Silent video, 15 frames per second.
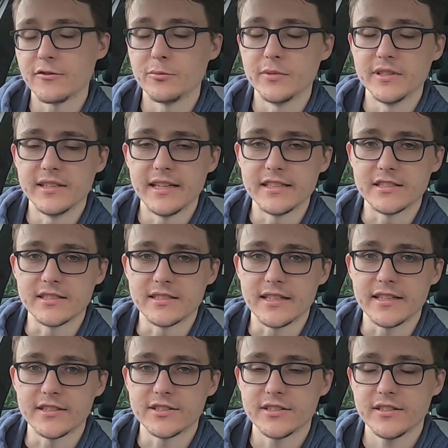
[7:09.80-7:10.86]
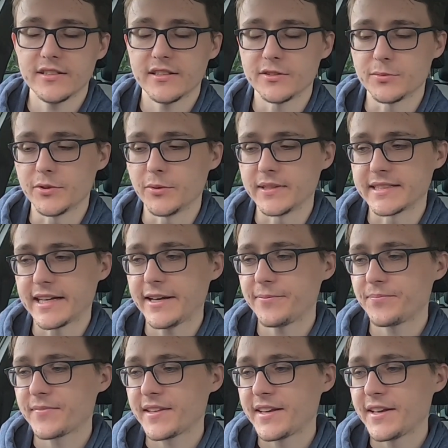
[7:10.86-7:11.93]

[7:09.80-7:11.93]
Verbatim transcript: government legislation, as we always get.